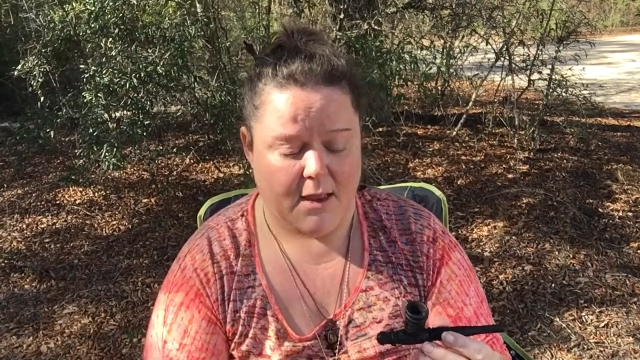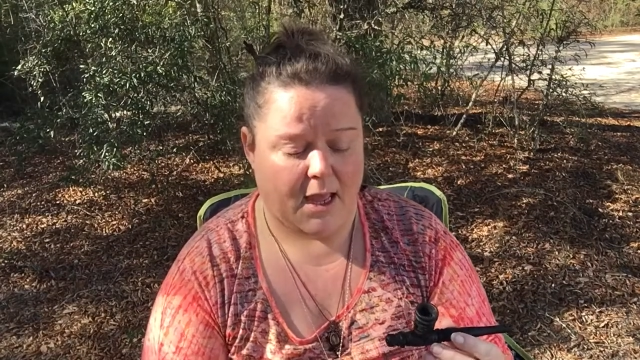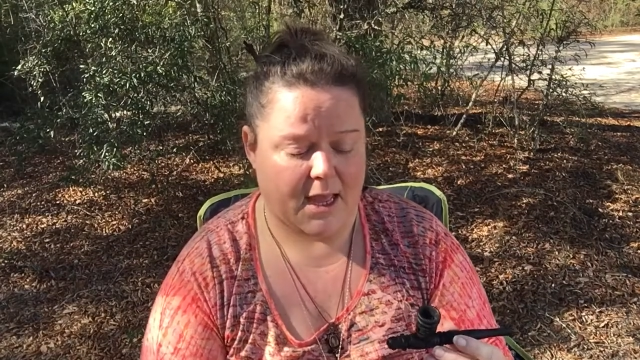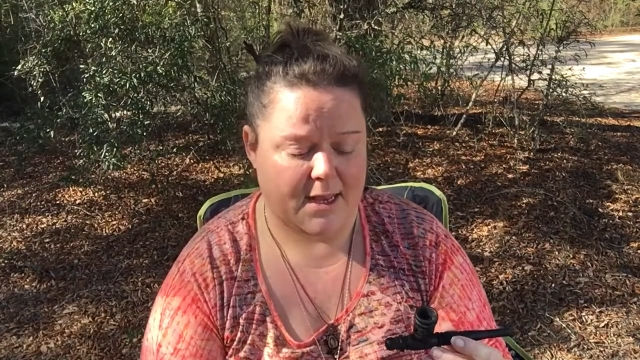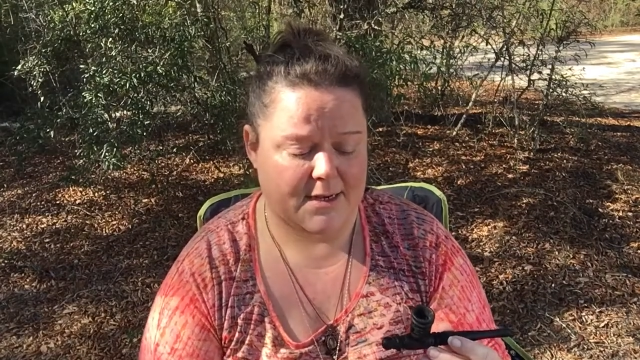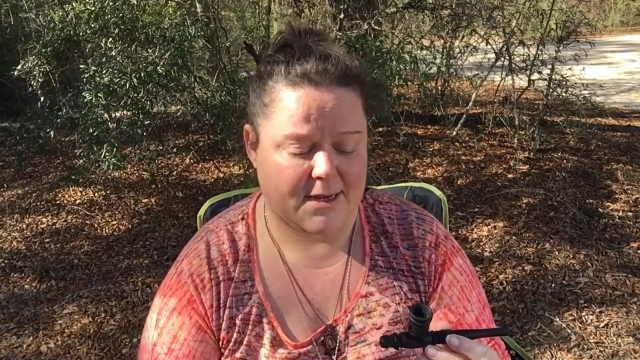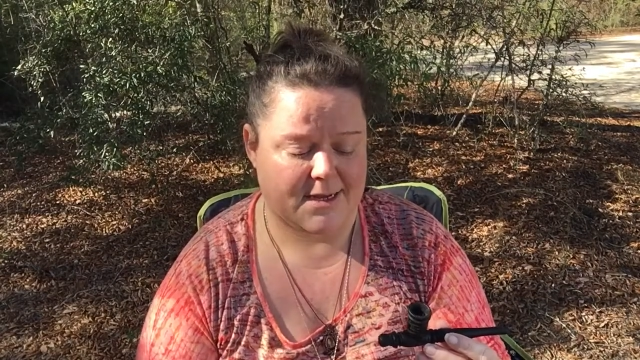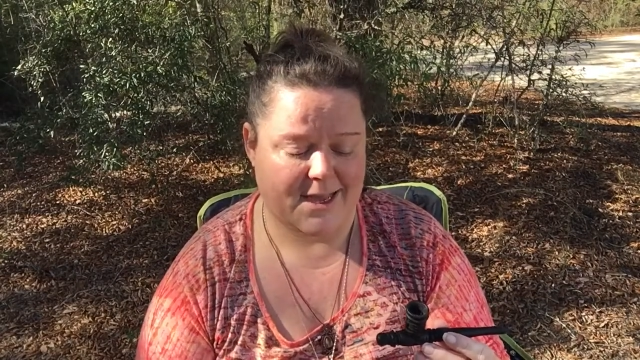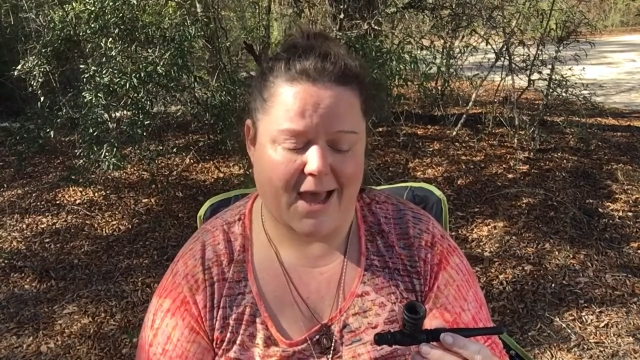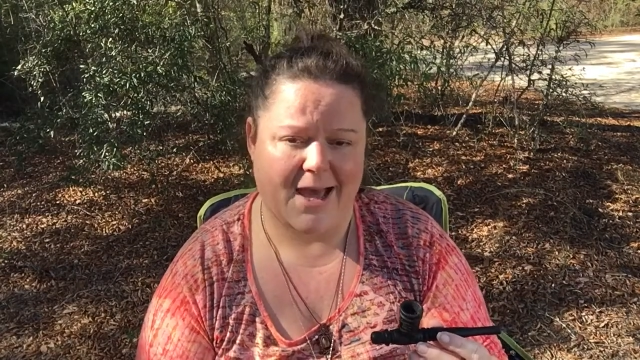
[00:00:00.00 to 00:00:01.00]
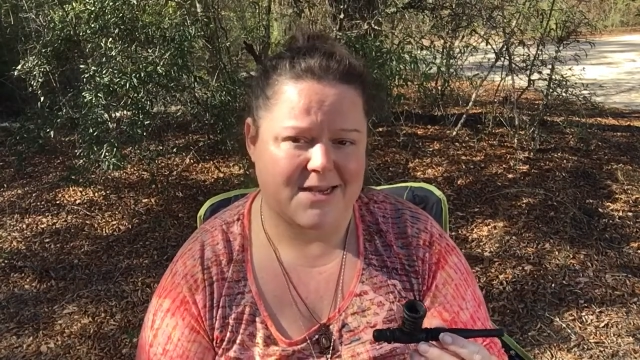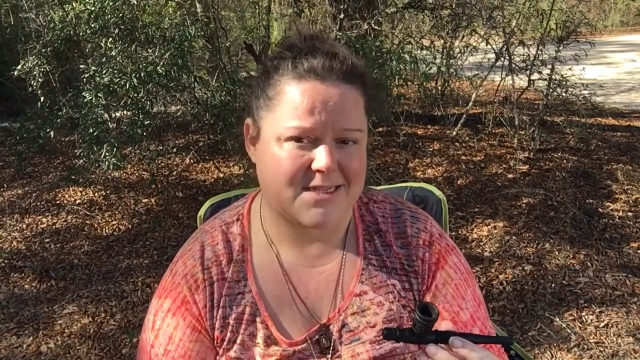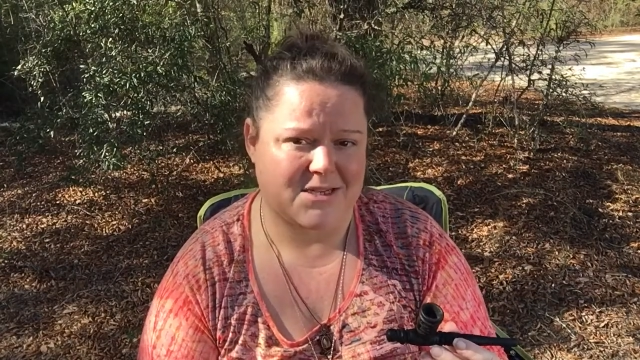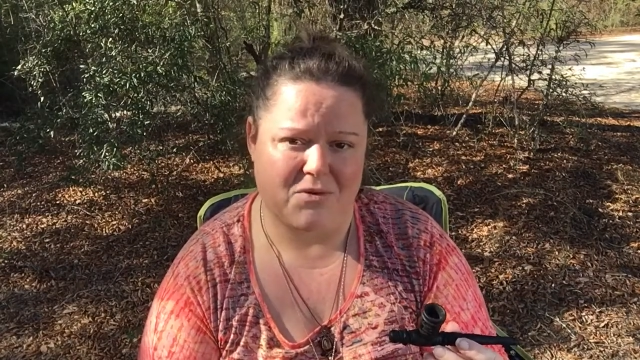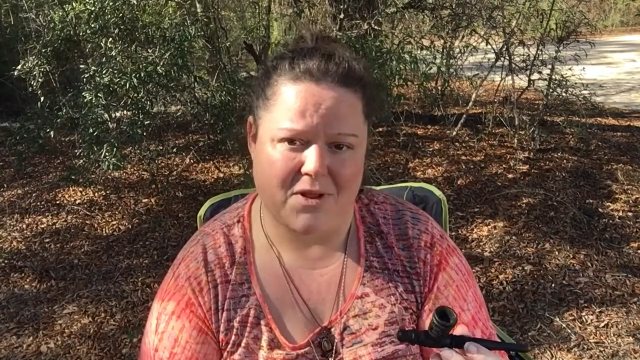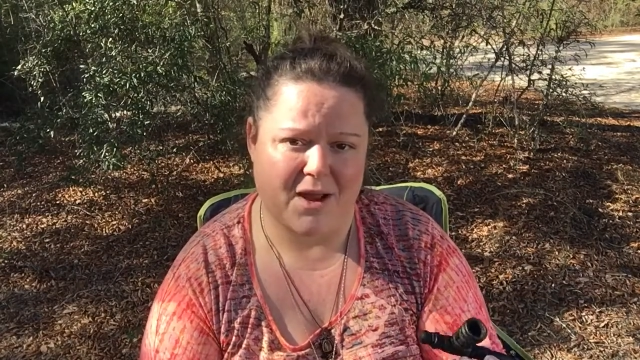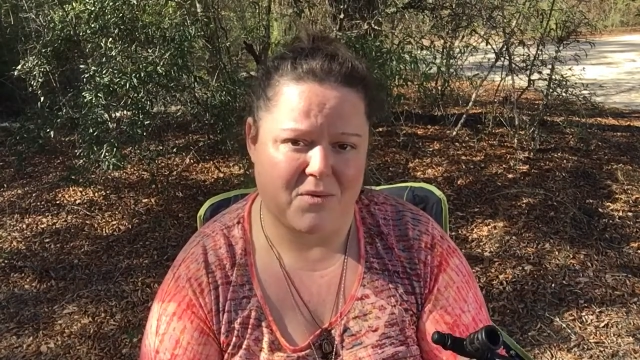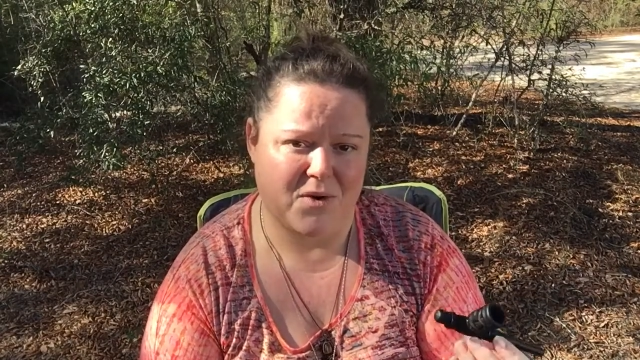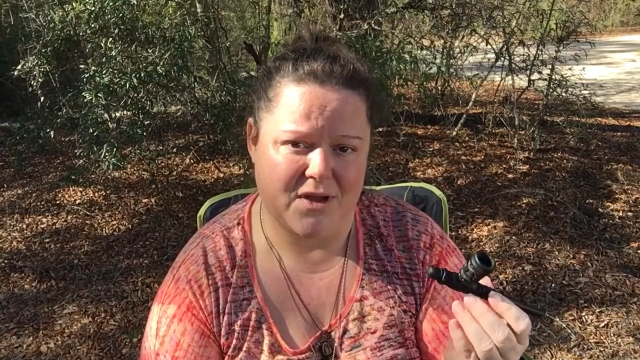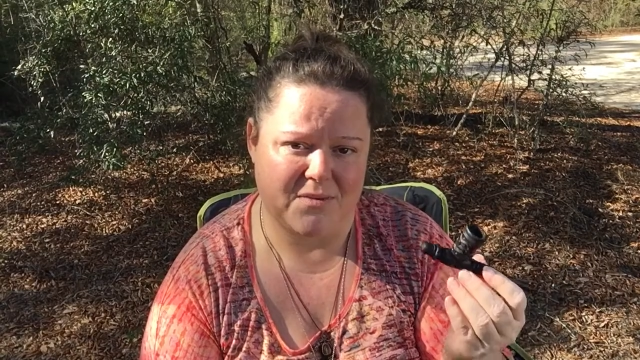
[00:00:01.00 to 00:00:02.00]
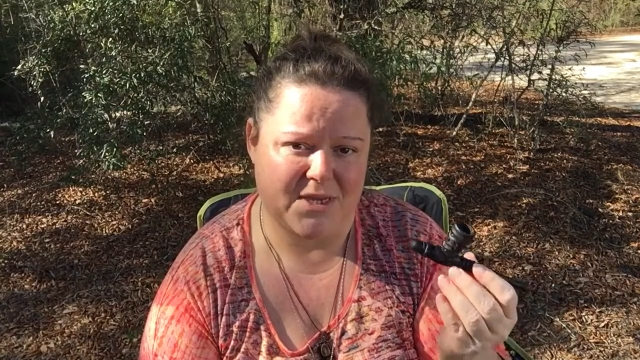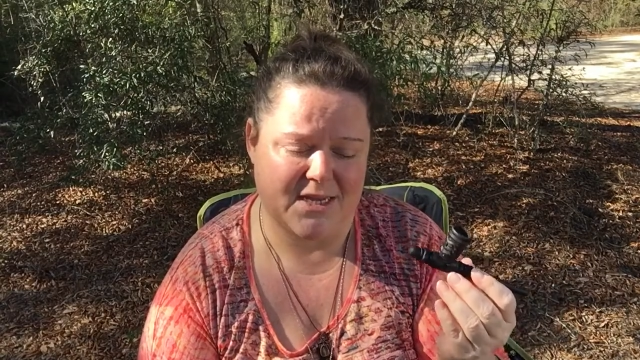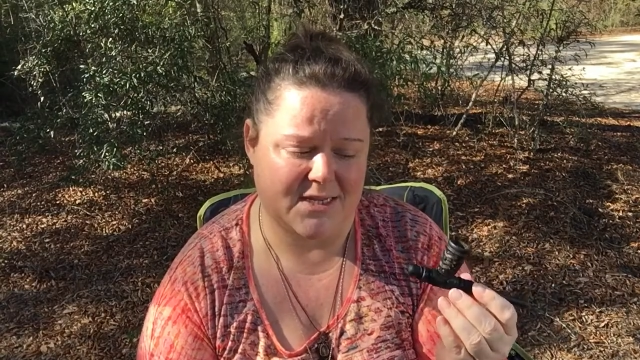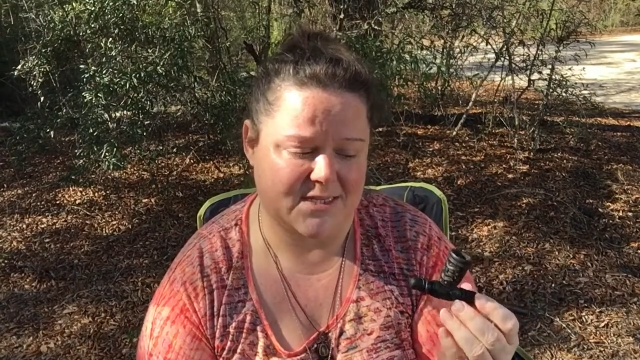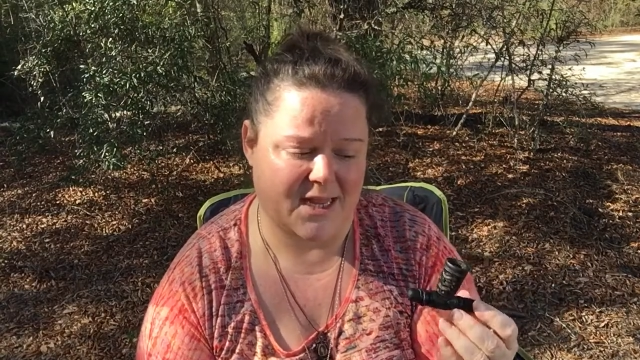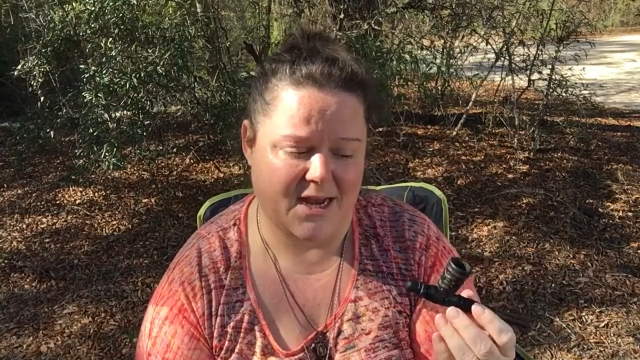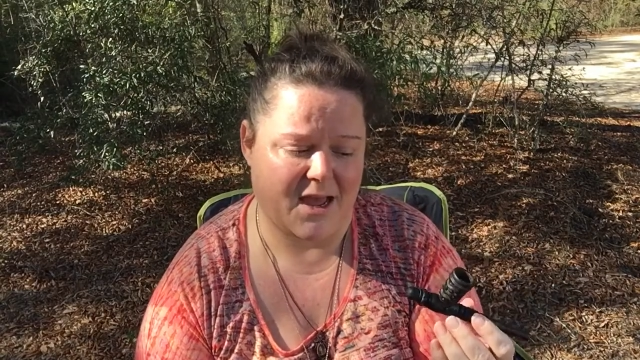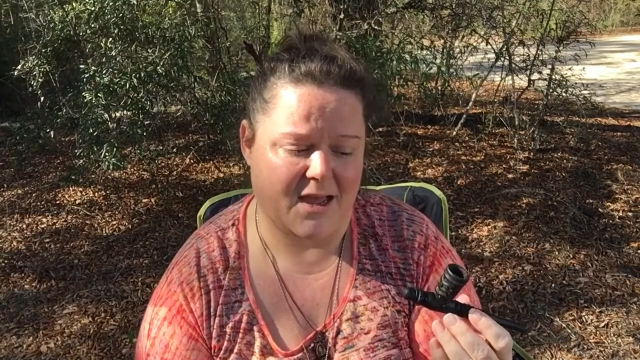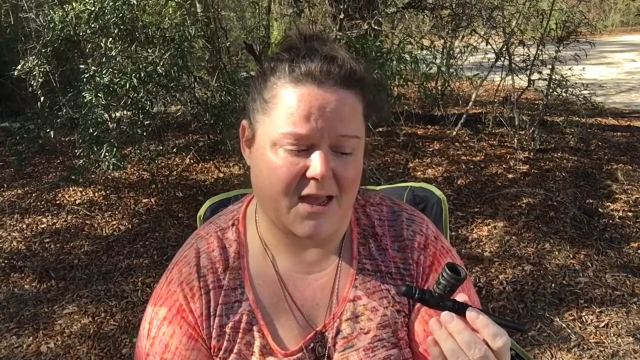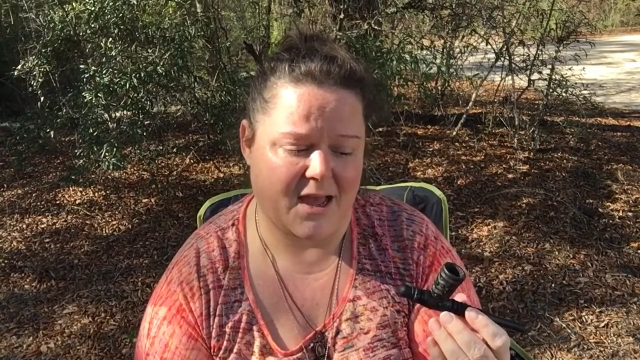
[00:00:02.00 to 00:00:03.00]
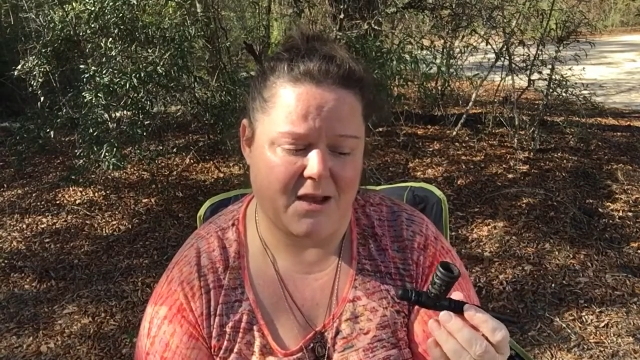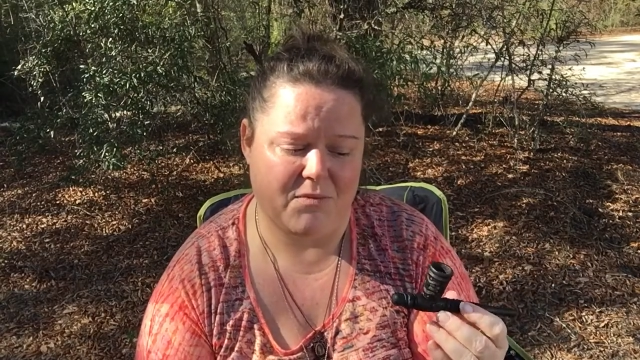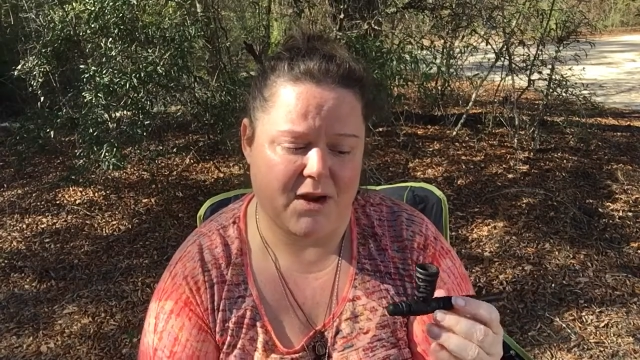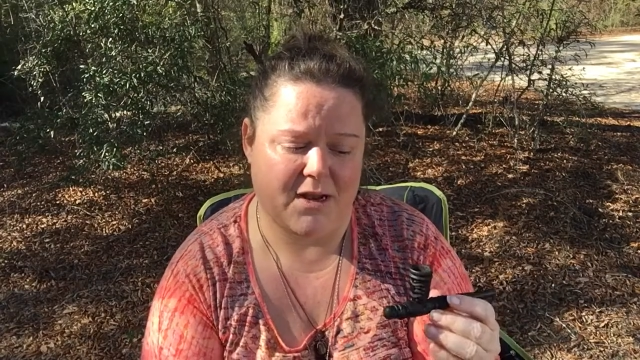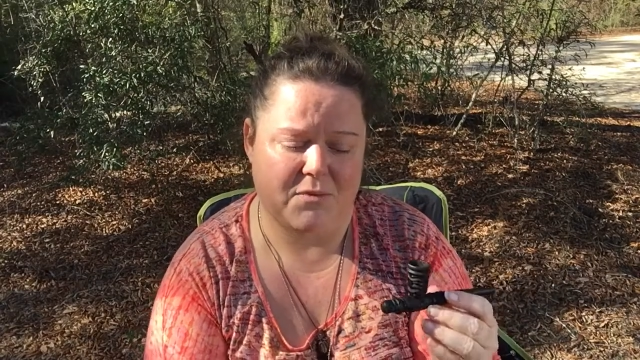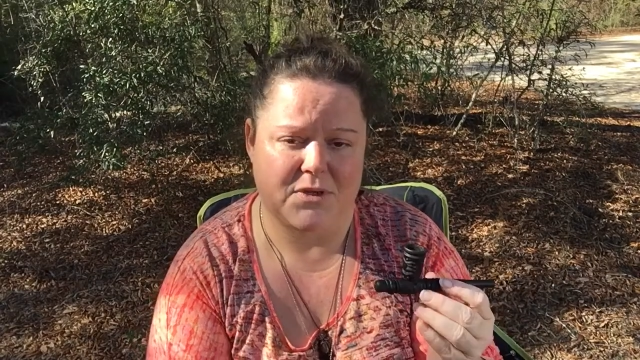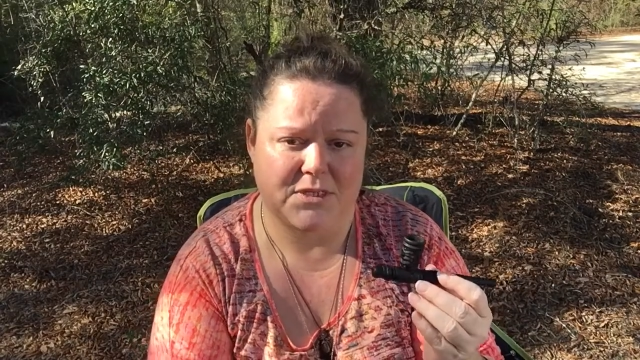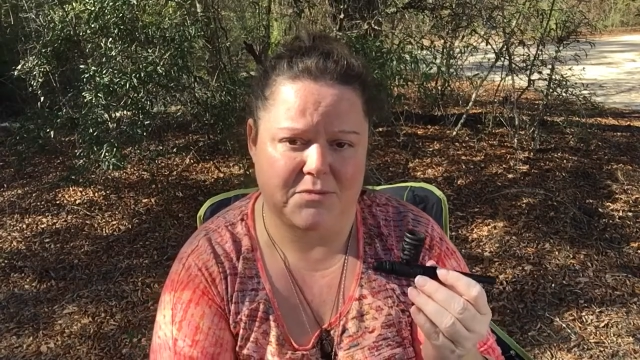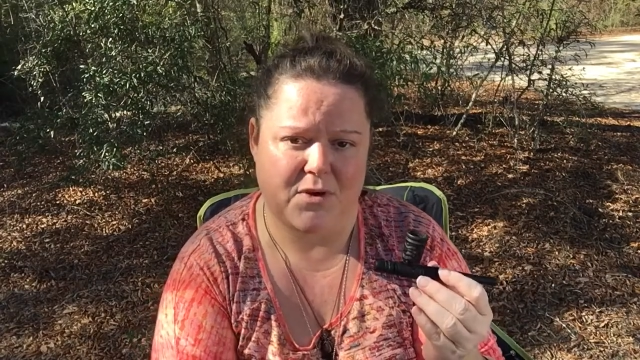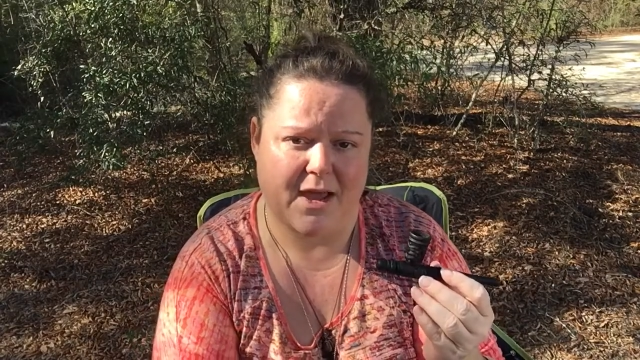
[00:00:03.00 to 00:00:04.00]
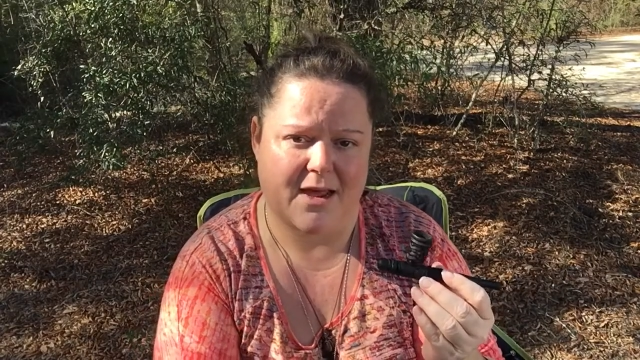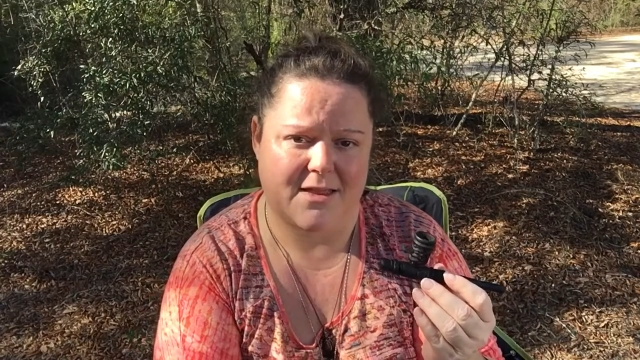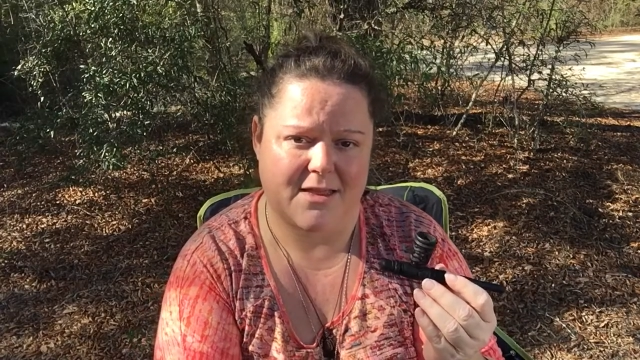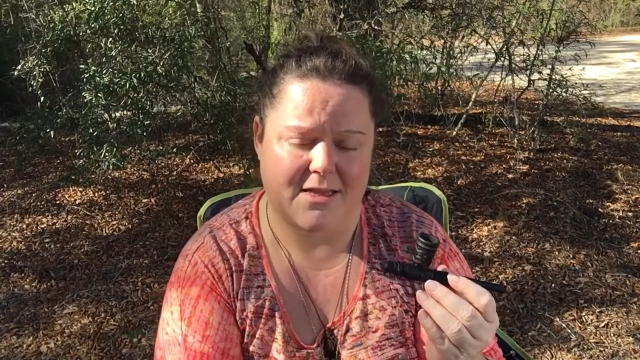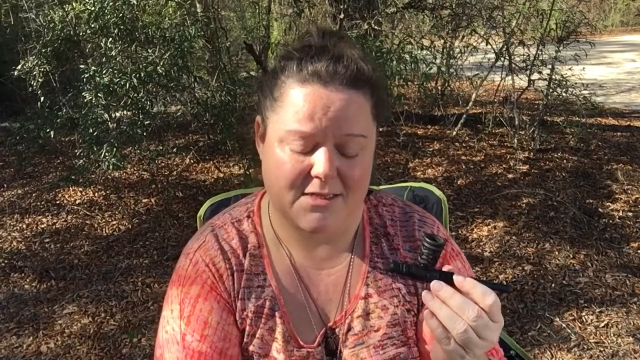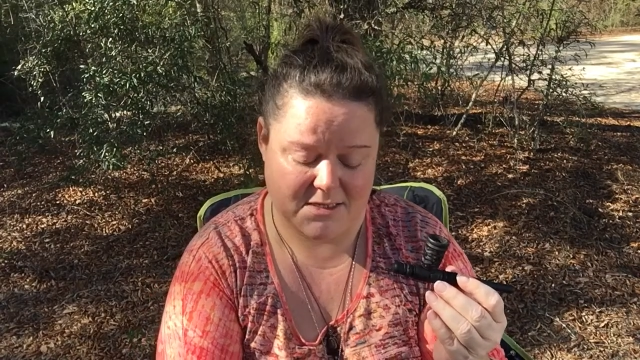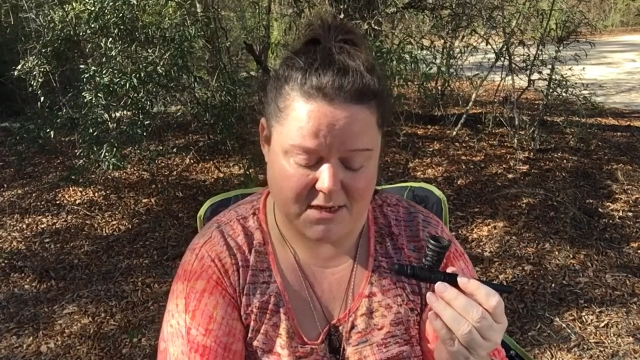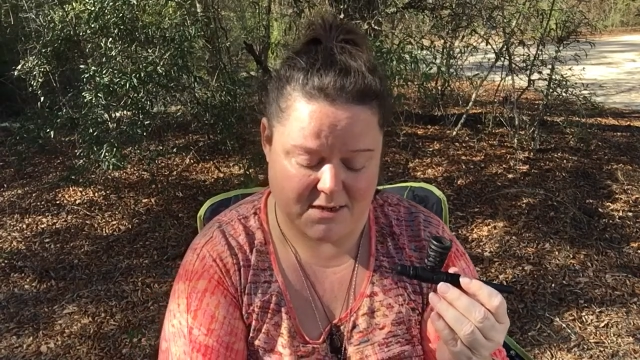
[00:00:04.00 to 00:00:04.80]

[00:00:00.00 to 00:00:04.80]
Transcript: And yeah, I just don't like wood because, and I rarely will smoke out of this